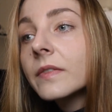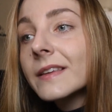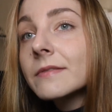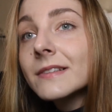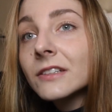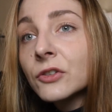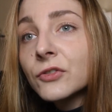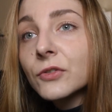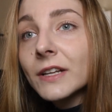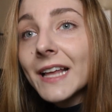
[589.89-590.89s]
There is an
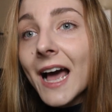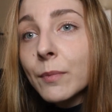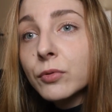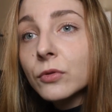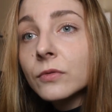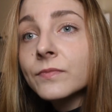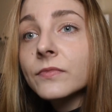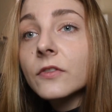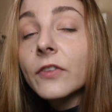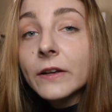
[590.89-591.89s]
issue that Apple
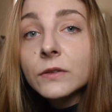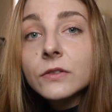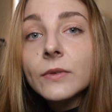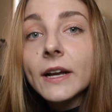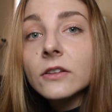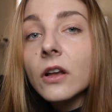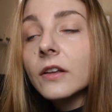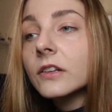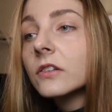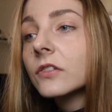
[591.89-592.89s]
fails to
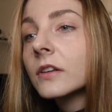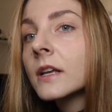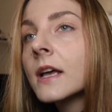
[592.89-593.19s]
acknowledge,